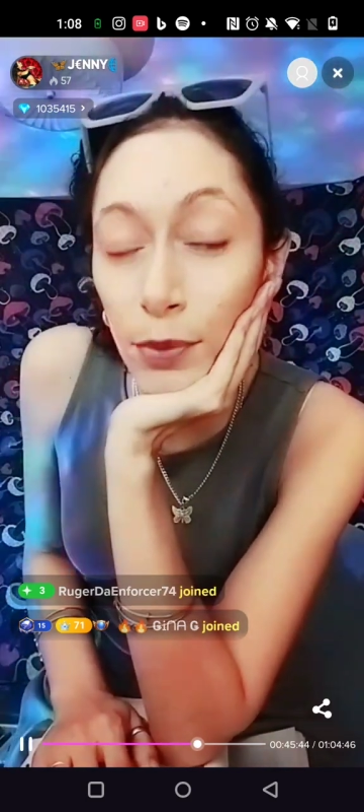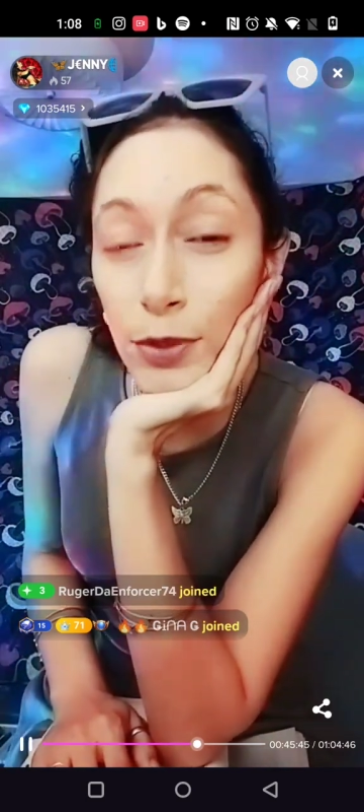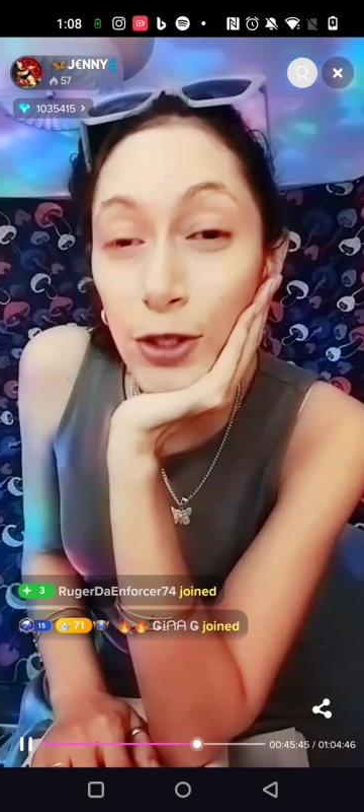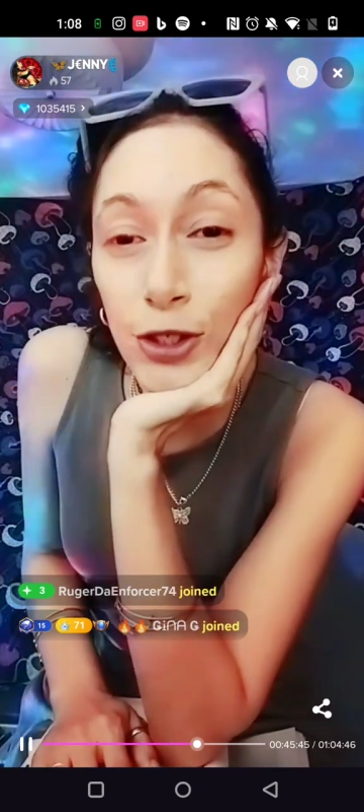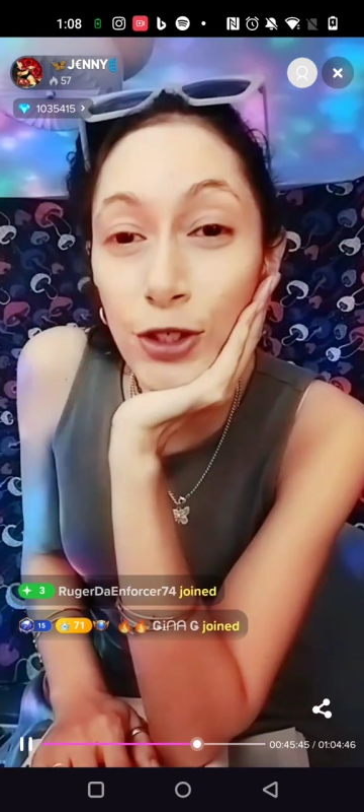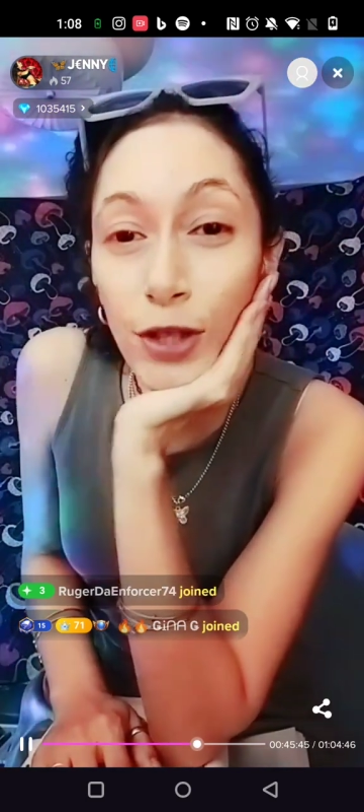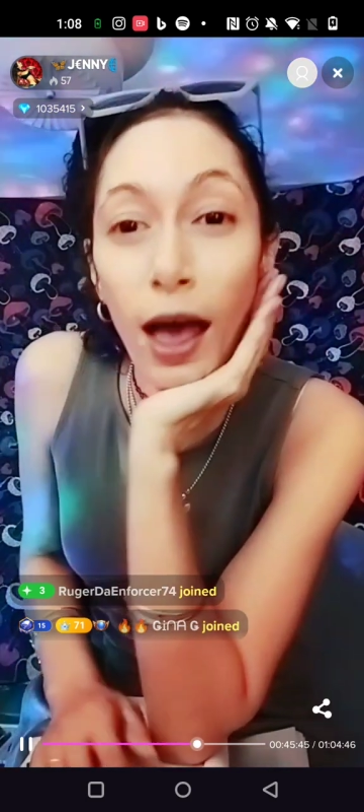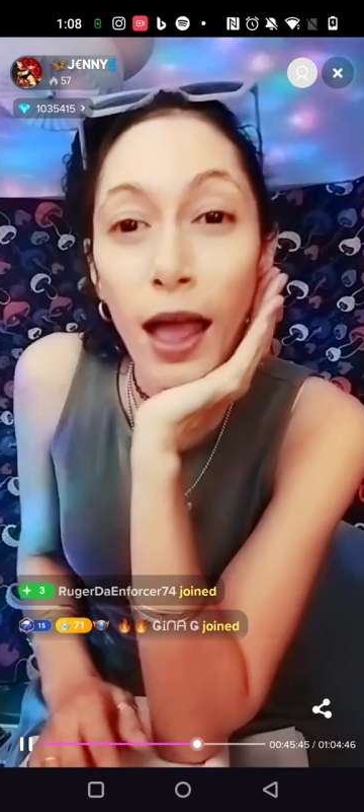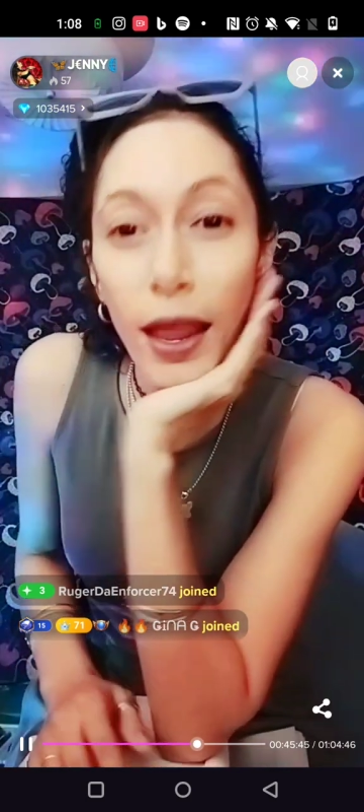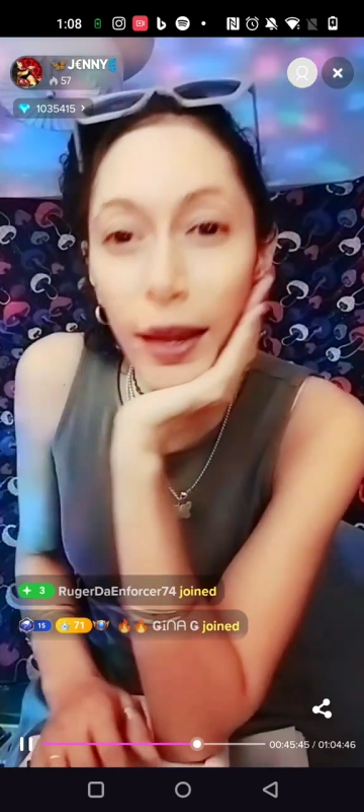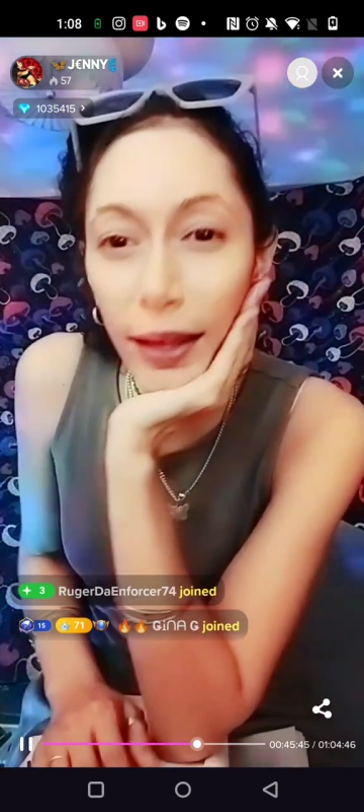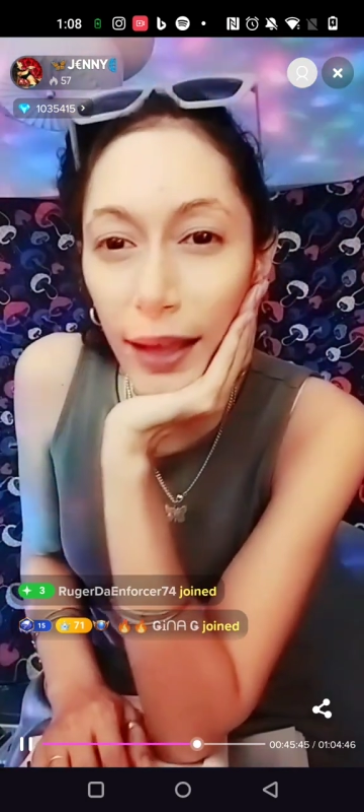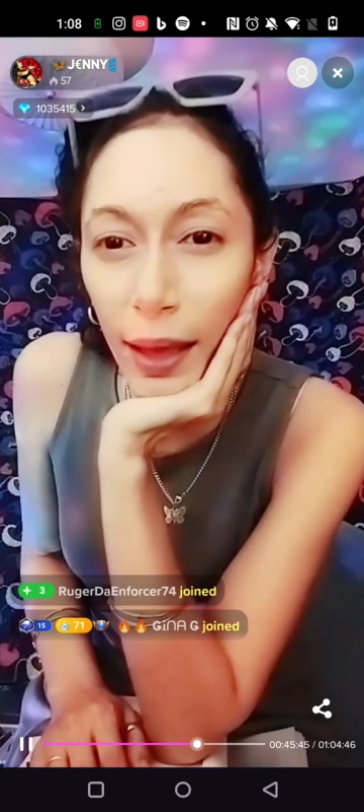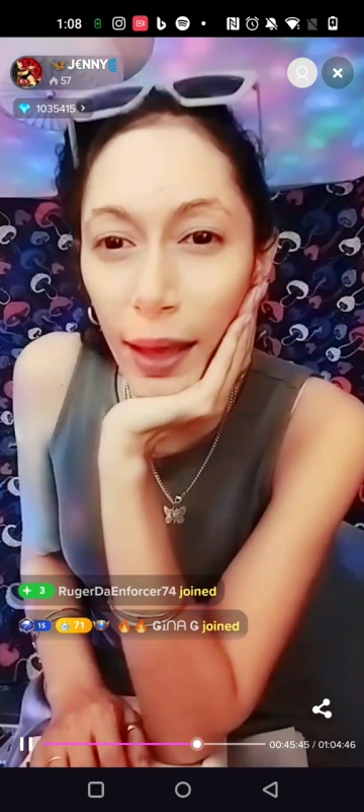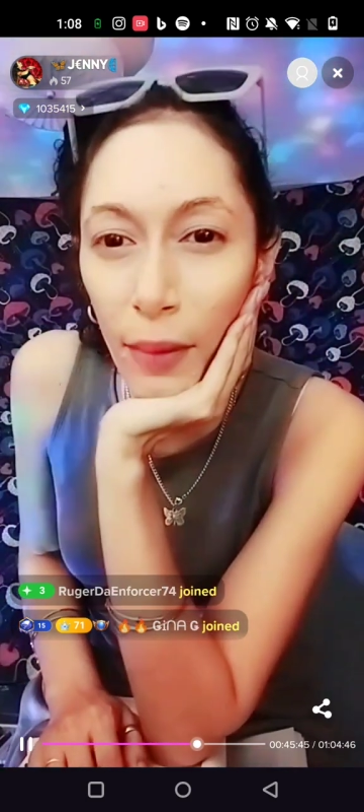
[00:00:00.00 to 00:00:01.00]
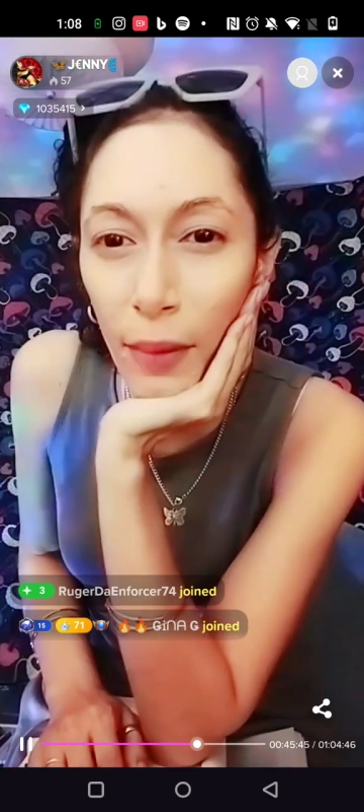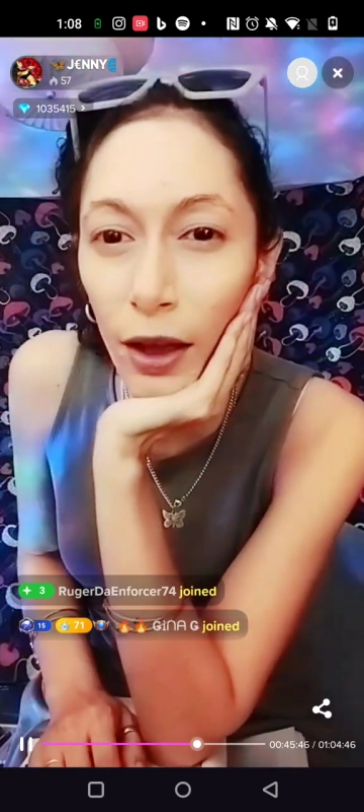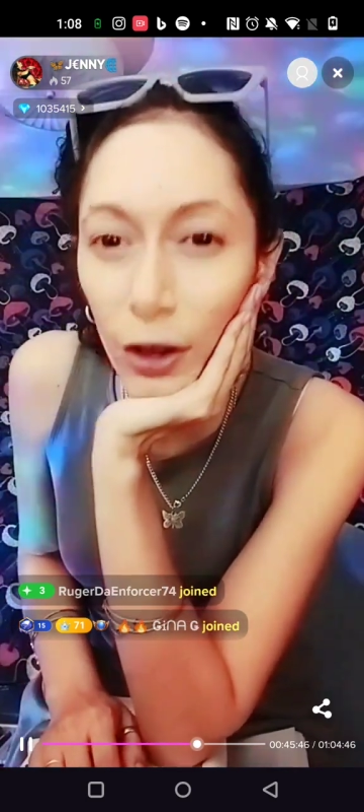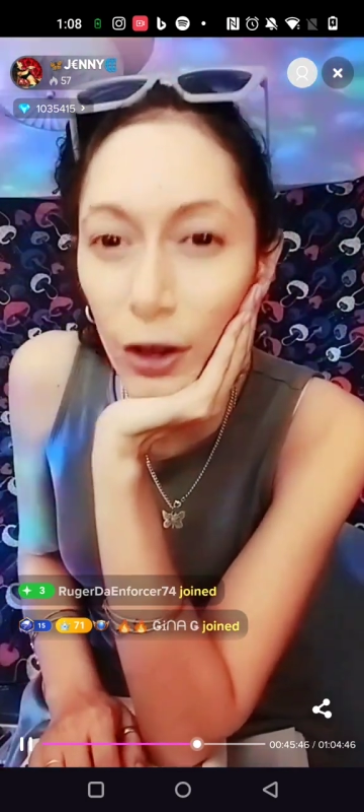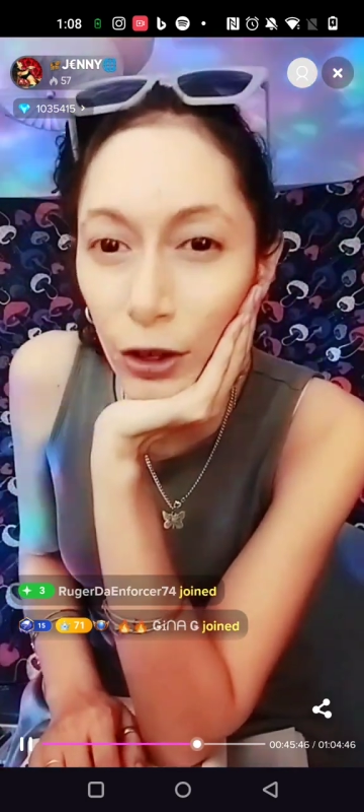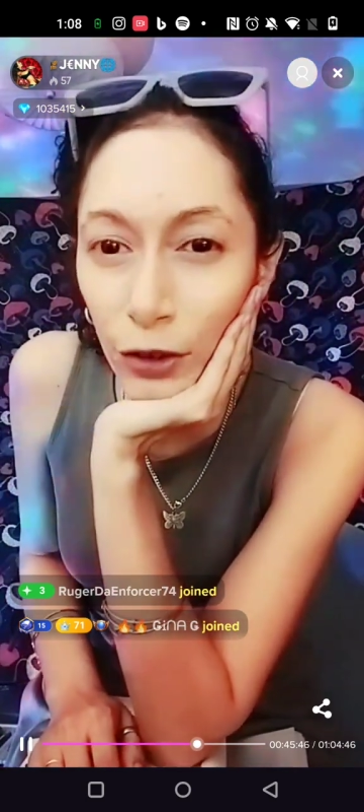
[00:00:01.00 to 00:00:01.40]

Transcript: society. How about you